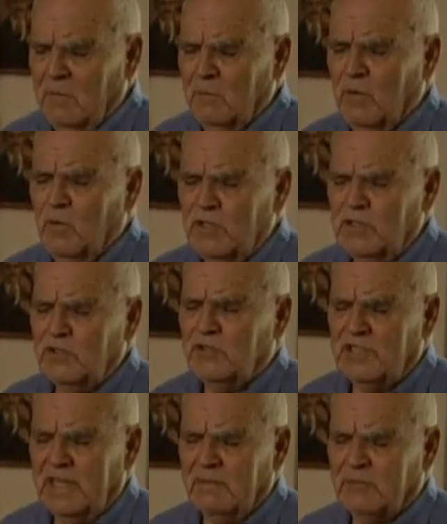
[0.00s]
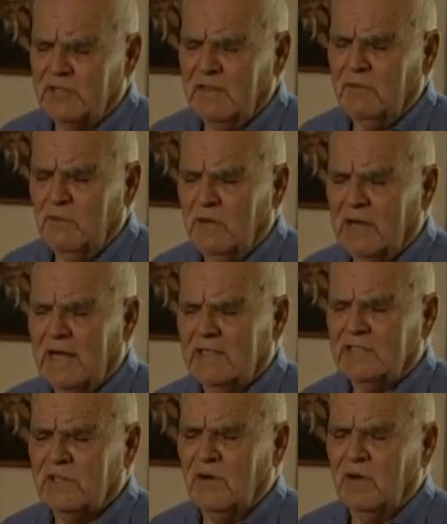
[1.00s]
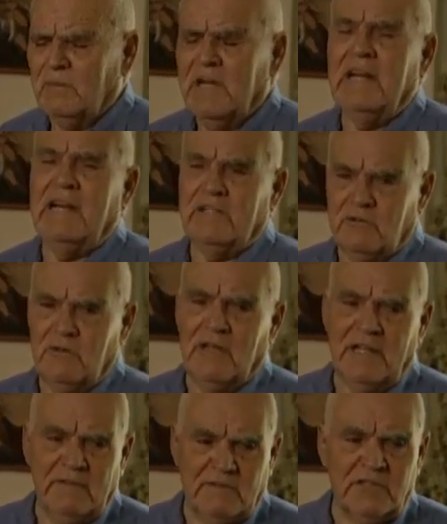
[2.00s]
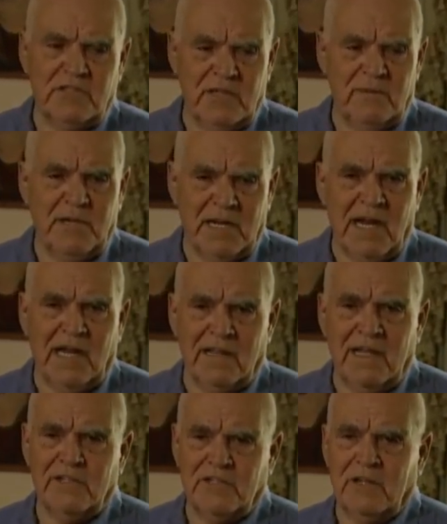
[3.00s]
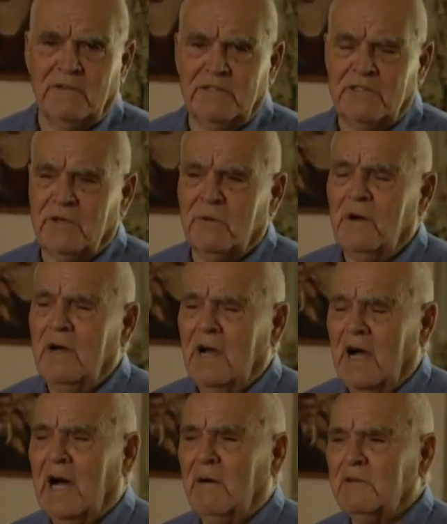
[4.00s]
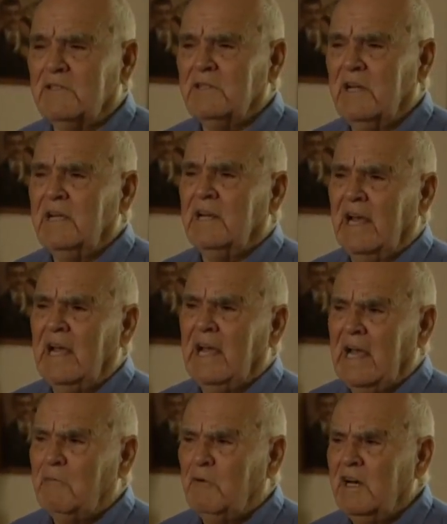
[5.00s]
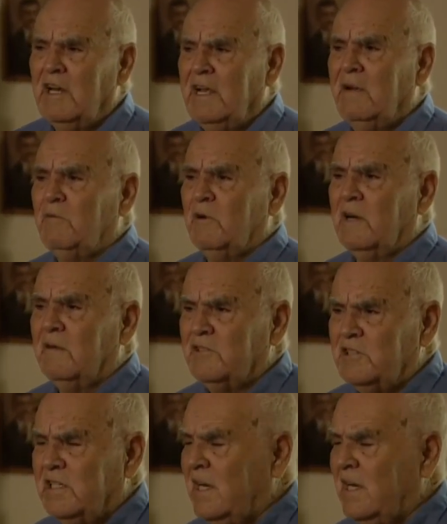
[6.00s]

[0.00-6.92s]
But when you see him suffer what I saw him, it is a relief to see him get out of that suffering. So I was in, it, it relieved whenever she